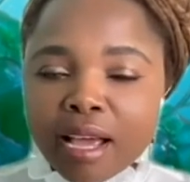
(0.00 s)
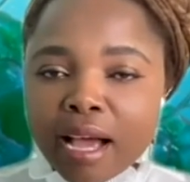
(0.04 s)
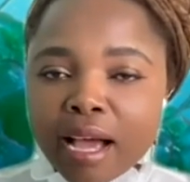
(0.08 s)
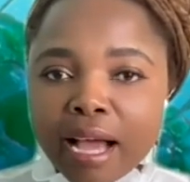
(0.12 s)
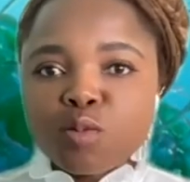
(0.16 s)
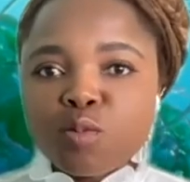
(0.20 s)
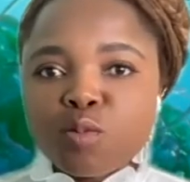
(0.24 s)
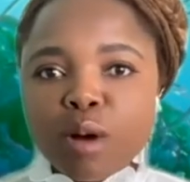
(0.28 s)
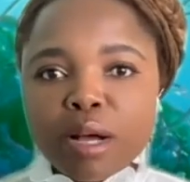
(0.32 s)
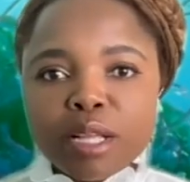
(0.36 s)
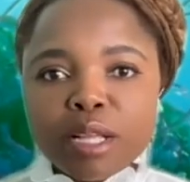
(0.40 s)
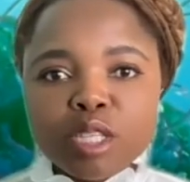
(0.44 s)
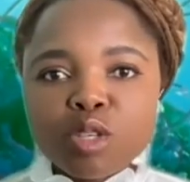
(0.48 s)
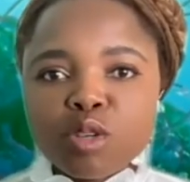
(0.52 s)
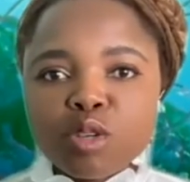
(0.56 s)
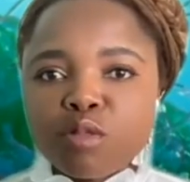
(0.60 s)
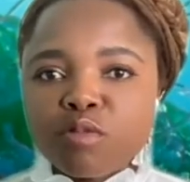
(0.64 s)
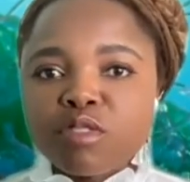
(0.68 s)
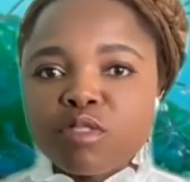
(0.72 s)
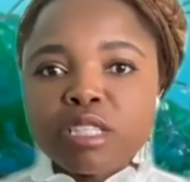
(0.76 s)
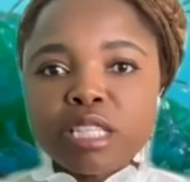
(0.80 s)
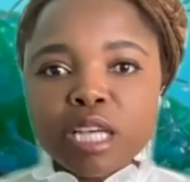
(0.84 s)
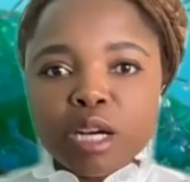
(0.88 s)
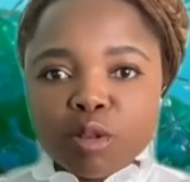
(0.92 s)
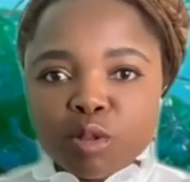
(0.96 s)
once
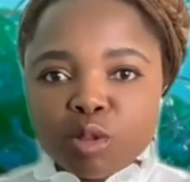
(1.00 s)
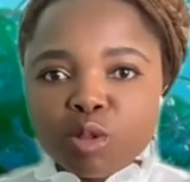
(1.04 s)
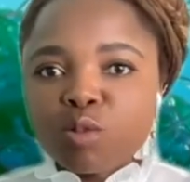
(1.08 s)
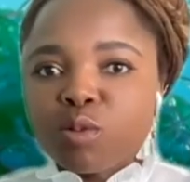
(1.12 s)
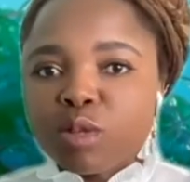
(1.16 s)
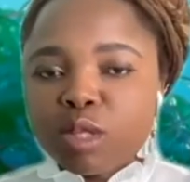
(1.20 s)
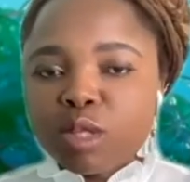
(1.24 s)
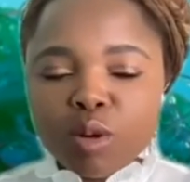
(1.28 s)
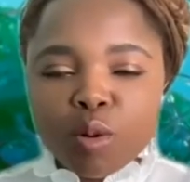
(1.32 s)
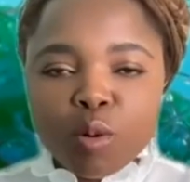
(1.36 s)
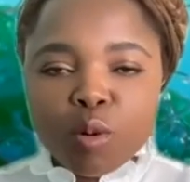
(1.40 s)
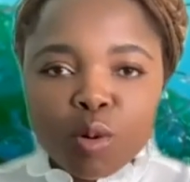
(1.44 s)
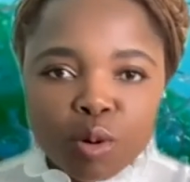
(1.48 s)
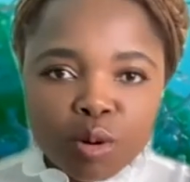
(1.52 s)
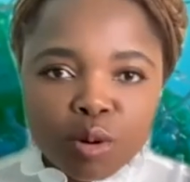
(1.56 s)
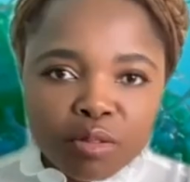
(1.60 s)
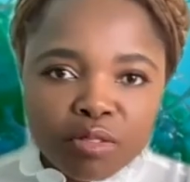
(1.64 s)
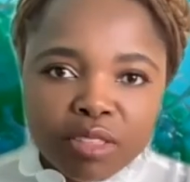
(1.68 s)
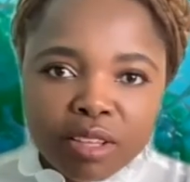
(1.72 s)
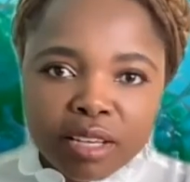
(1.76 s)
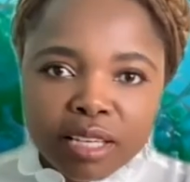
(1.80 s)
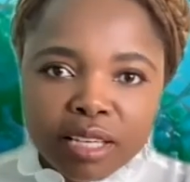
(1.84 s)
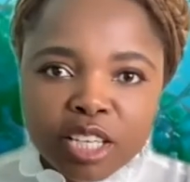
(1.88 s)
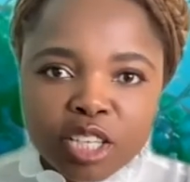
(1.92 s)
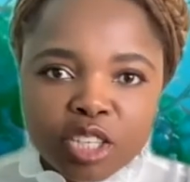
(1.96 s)
you've dealt with all of
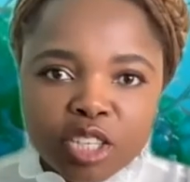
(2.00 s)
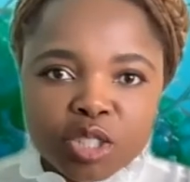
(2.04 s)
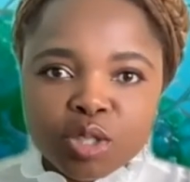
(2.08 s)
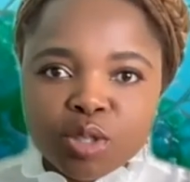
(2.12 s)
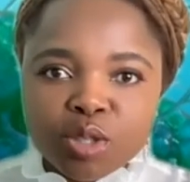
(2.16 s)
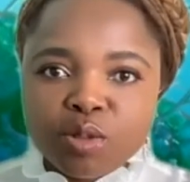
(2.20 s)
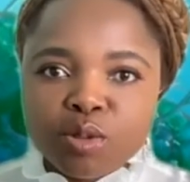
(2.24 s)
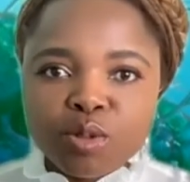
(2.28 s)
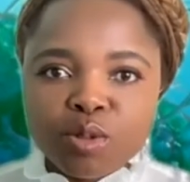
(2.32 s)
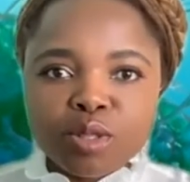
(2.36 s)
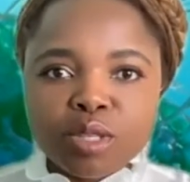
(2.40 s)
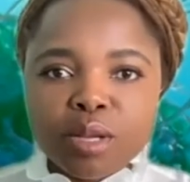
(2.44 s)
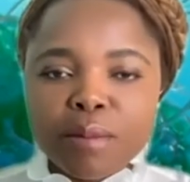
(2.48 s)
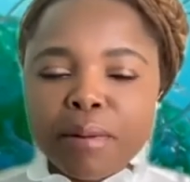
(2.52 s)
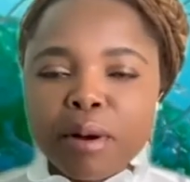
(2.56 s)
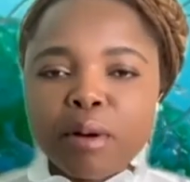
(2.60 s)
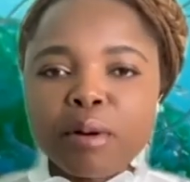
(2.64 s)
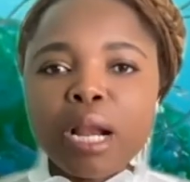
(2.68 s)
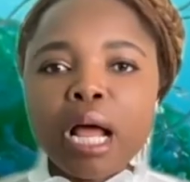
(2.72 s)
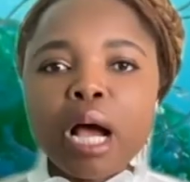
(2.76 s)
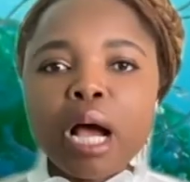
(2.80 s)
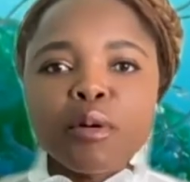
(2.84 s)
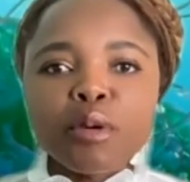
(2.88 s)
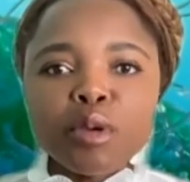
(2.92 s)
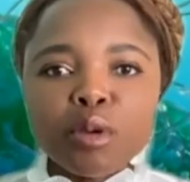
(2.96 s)
the issues about
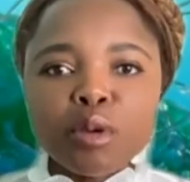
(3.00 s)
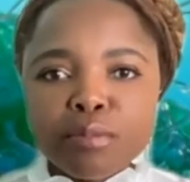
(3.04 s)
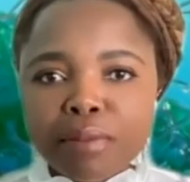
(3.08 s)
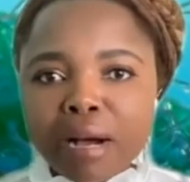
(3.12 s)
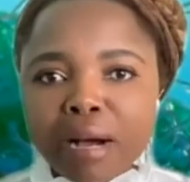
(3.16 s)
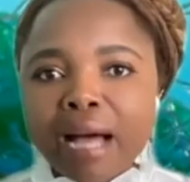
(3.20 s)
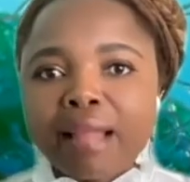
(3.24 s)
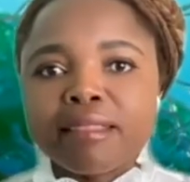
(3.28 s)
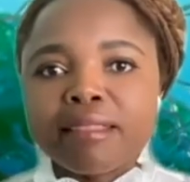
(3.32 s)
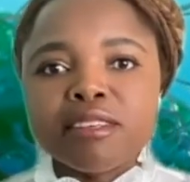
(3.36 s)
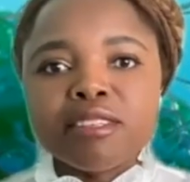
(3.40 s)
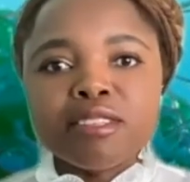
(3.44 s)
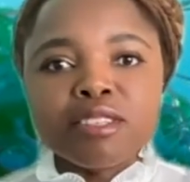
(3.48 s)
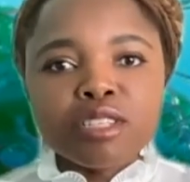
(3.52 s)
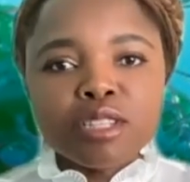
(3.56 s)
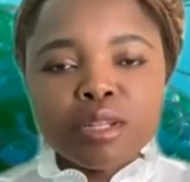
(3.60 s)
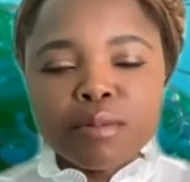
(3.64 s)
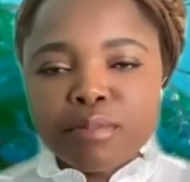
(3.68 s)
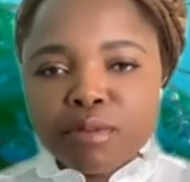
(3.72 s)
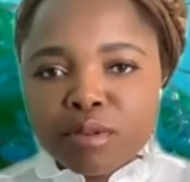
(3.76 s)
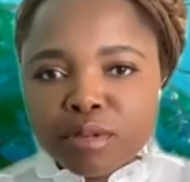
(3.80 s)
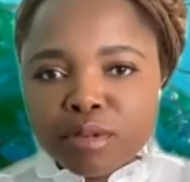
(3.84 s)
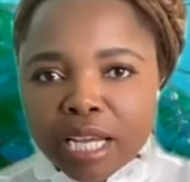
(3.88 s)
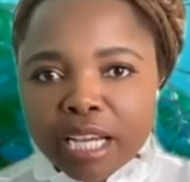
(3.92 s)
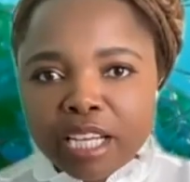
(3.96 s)
how you balance the
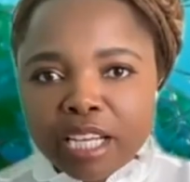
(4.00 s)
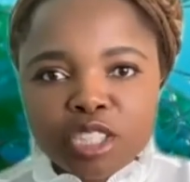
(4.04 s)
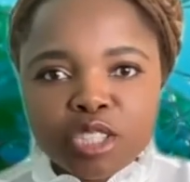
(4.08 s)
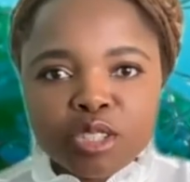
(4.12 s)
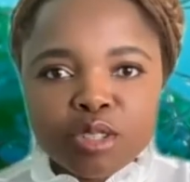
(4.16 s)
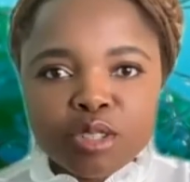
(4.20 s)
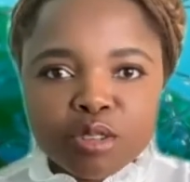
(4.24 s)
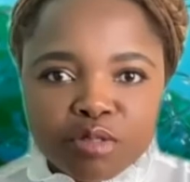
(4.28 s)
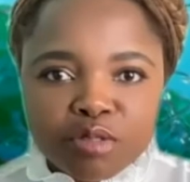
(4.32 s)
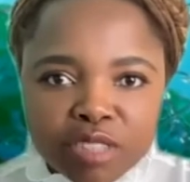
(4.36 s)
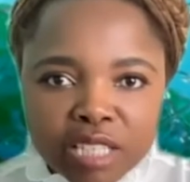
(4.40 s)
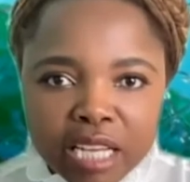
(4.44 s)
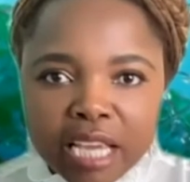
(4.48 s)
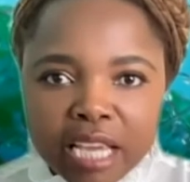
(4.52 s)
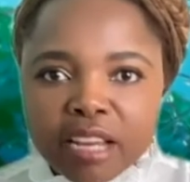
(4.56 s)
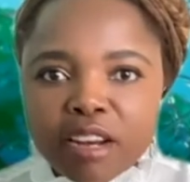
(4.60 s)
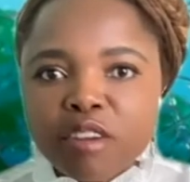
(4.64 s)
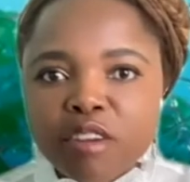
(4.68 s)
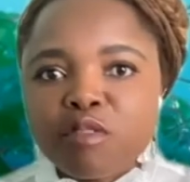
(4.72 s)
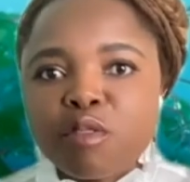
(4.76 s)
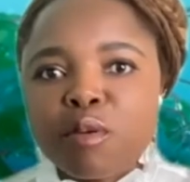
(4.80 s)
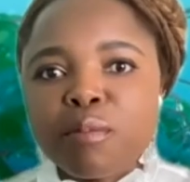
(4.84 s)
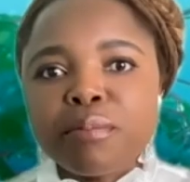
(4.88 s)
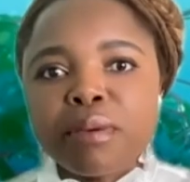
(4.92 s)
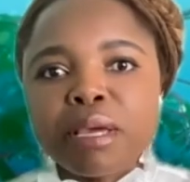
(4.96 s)
protection of data
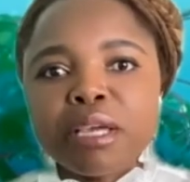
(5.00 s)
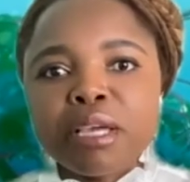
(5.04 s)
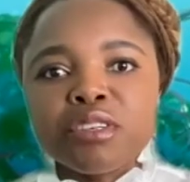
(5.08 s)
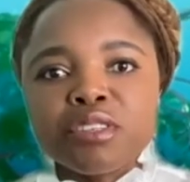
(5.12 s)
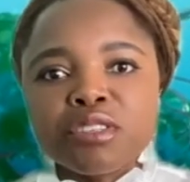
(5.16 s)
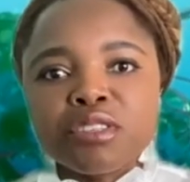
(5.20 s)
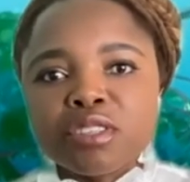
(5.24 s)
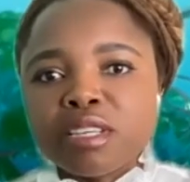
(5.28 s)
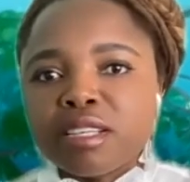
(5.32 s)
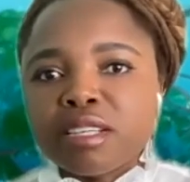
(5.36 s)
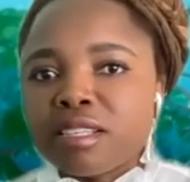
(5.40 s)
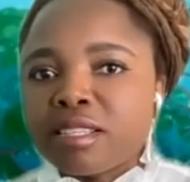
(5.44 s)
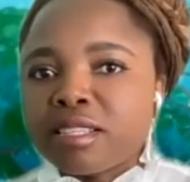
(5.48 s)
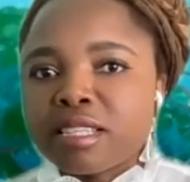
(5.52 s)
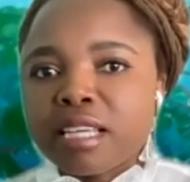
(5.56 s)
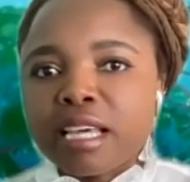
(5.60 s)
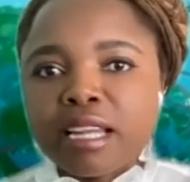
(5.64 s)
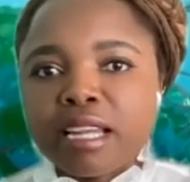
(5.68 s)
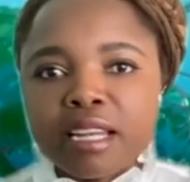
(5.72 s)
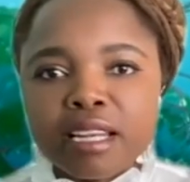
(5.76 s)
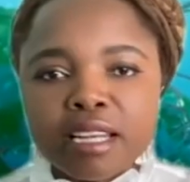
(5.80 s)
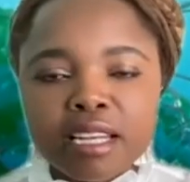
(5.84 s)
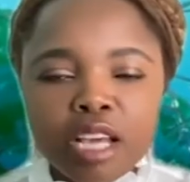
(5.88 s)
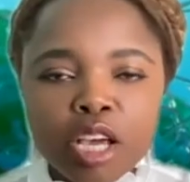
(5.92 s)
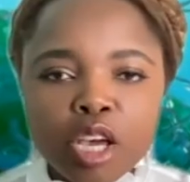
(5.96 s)
for patients
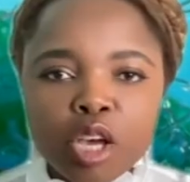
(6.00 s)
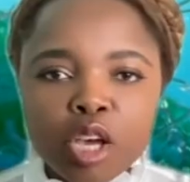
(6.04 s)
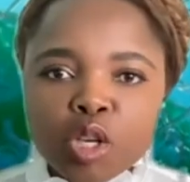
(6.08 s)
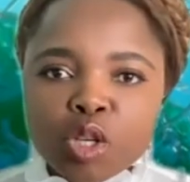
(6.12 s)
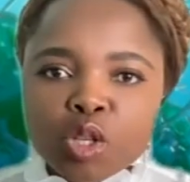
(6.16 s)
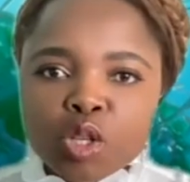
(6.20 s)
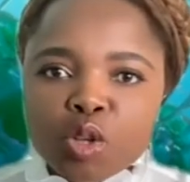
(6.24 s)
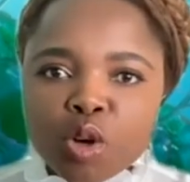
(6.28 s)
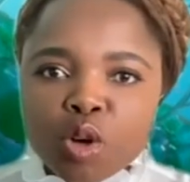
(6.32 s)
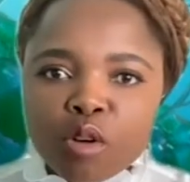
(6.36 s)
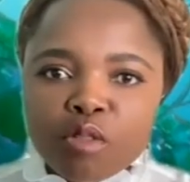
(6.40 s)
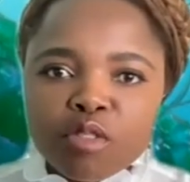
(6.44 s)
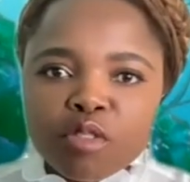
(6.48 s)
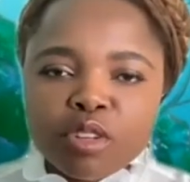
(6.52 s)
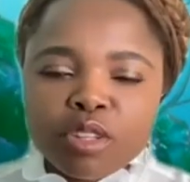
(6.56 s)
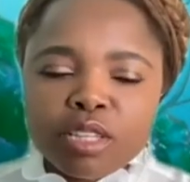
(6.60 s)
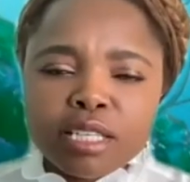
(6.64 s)
and so forth,